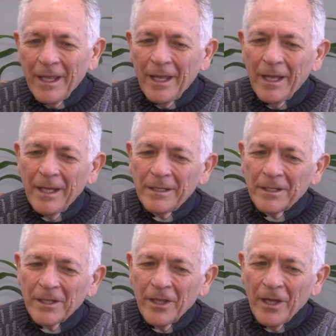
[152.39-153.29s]
And
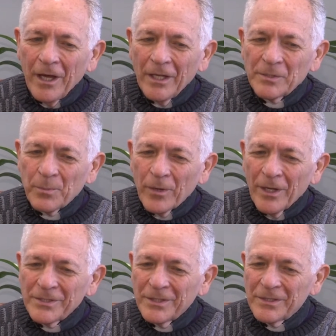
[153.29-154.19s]
God's
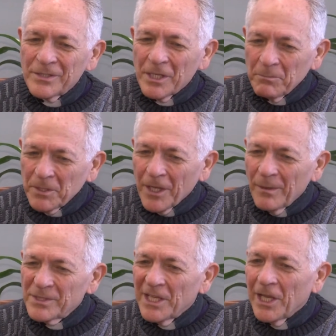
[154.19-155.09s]
presence
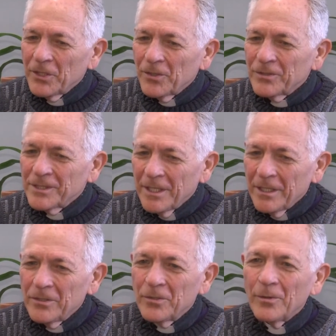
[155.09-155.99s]
sometimes enters
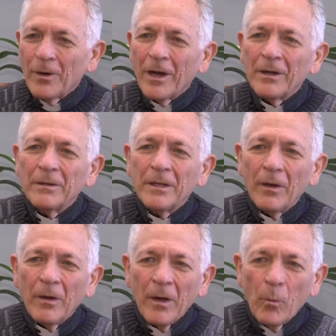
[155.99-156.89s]
into our uh,
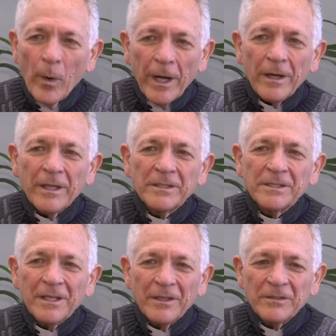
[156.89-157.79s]
awareness
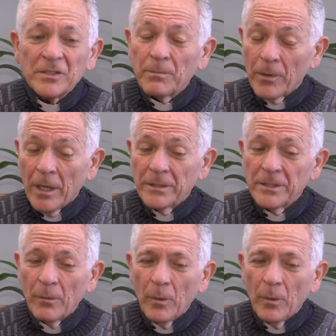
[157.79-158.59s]
in surprising